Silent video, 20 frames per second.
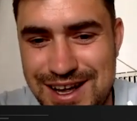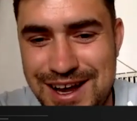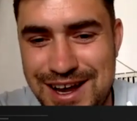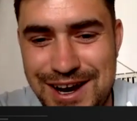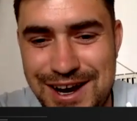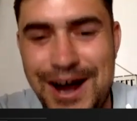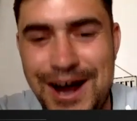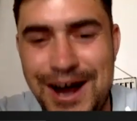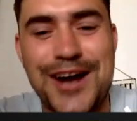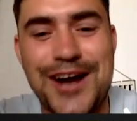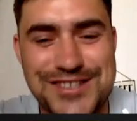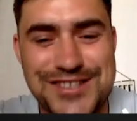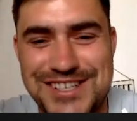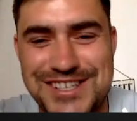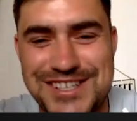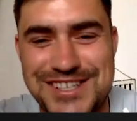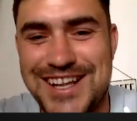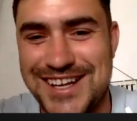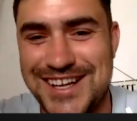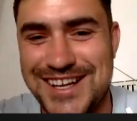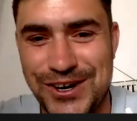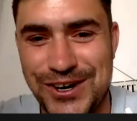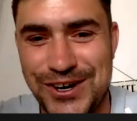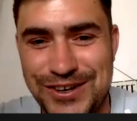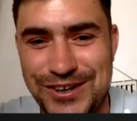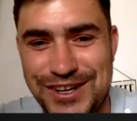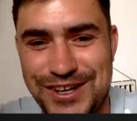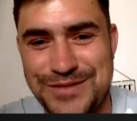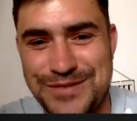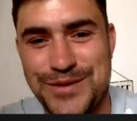I don't see that as a
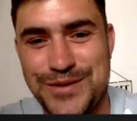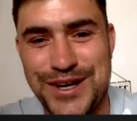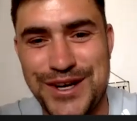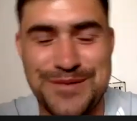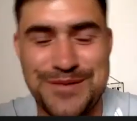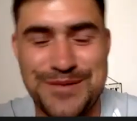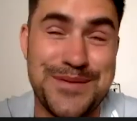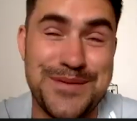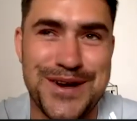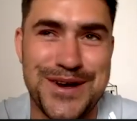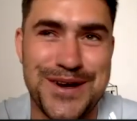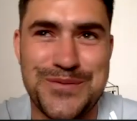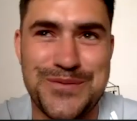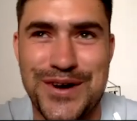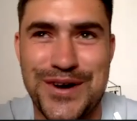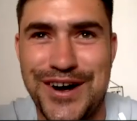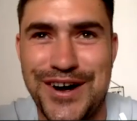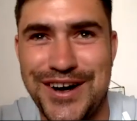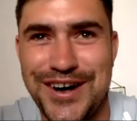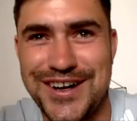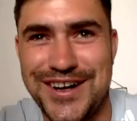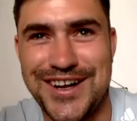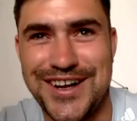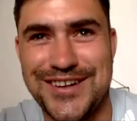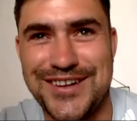whole lot of money. Maybe I'm wrong.